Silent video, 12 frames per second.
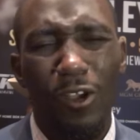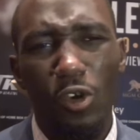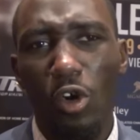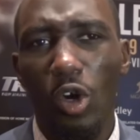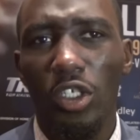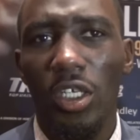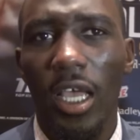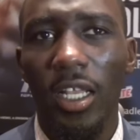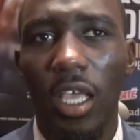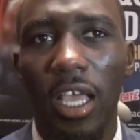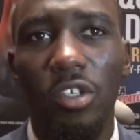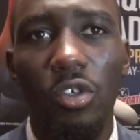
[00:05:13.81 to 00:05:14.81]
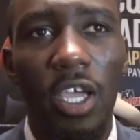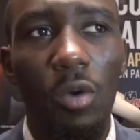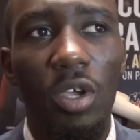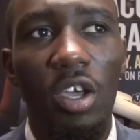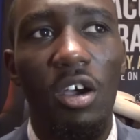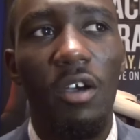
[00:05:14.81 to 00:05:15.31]
Of course. I do that
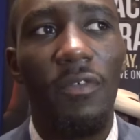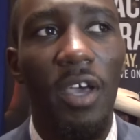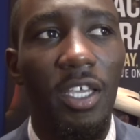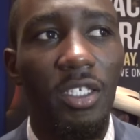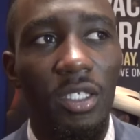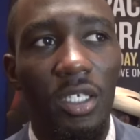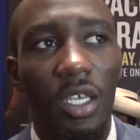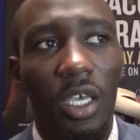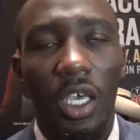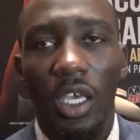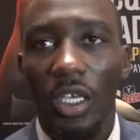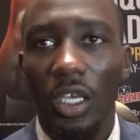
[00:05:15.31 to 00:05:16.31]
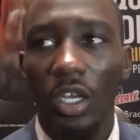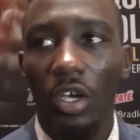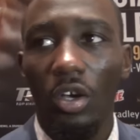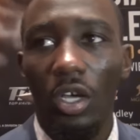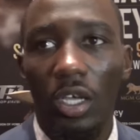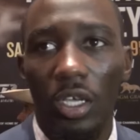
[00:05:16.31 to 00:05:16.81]
with all fights. You
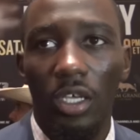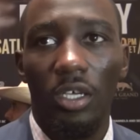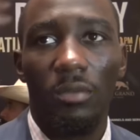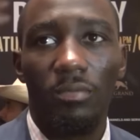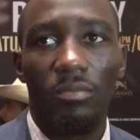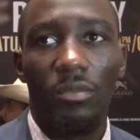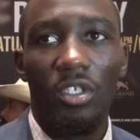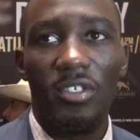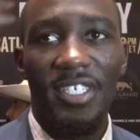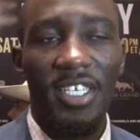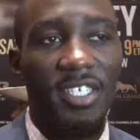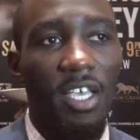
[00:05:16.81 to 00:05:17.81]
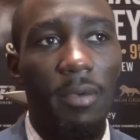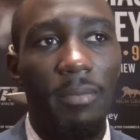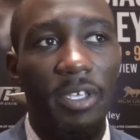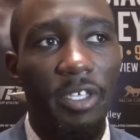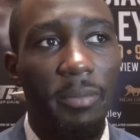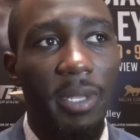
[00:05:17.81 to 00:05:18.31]
know, you see something
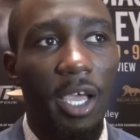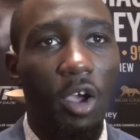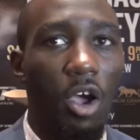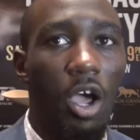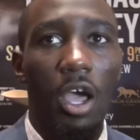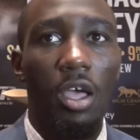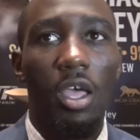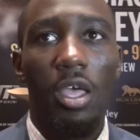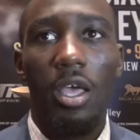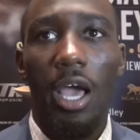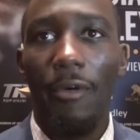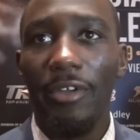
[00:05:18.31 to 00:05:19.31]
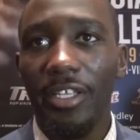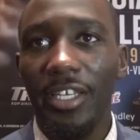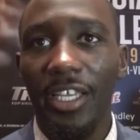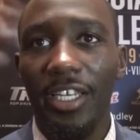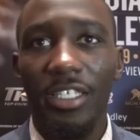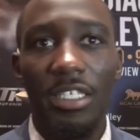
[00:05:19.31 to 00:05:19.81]
and you be like, oh, I would have
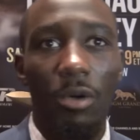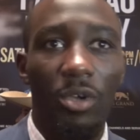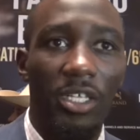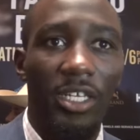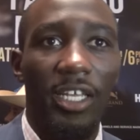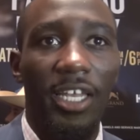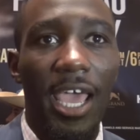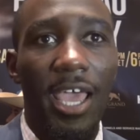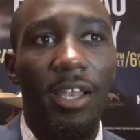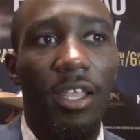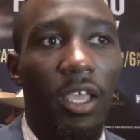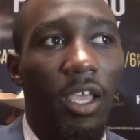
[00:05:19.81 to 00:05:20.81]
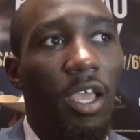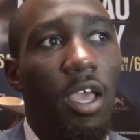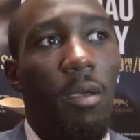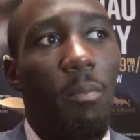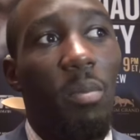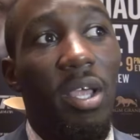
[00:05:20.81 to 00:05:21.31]
did this, I would have did that.
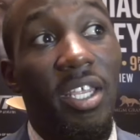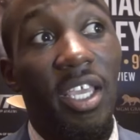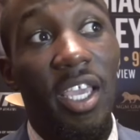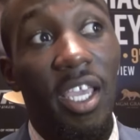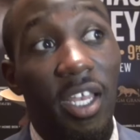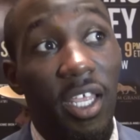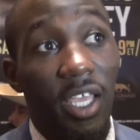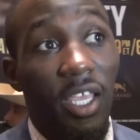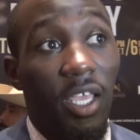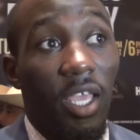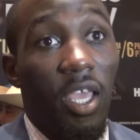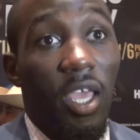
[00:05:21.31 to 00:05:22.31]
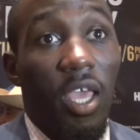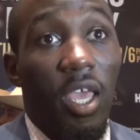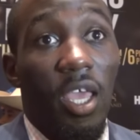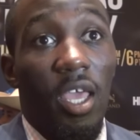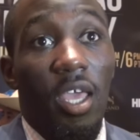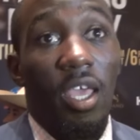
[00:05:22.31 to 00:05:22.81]
But then
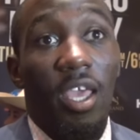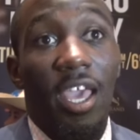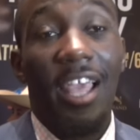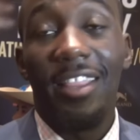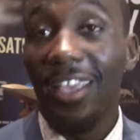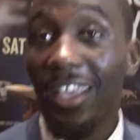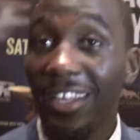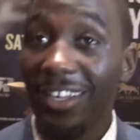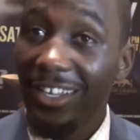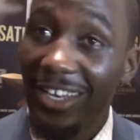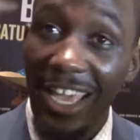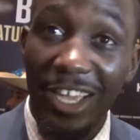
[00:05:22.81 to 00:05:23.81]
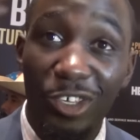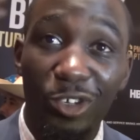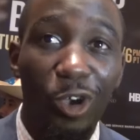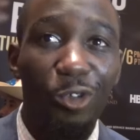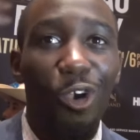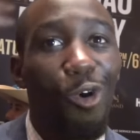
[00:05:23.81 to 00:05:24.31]
at the end of the day, you
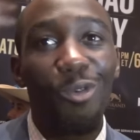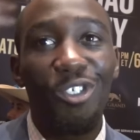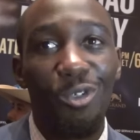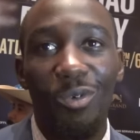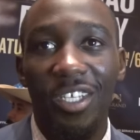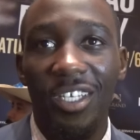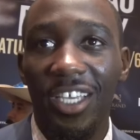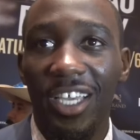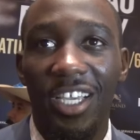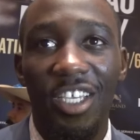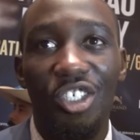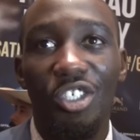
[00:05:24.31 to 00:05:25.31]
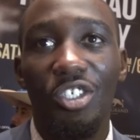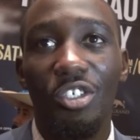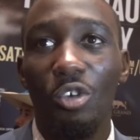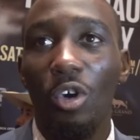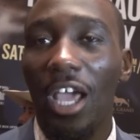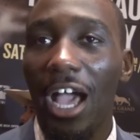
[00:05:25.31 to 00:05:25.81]
don't know what you would have did because
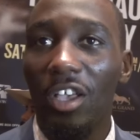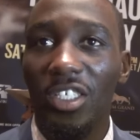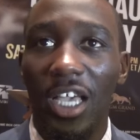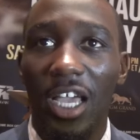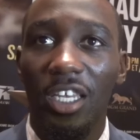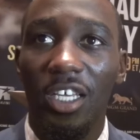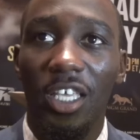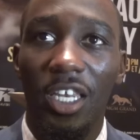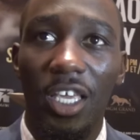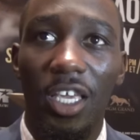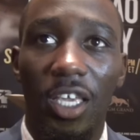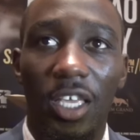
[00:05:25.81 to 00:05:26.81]
you're on the outside looking in.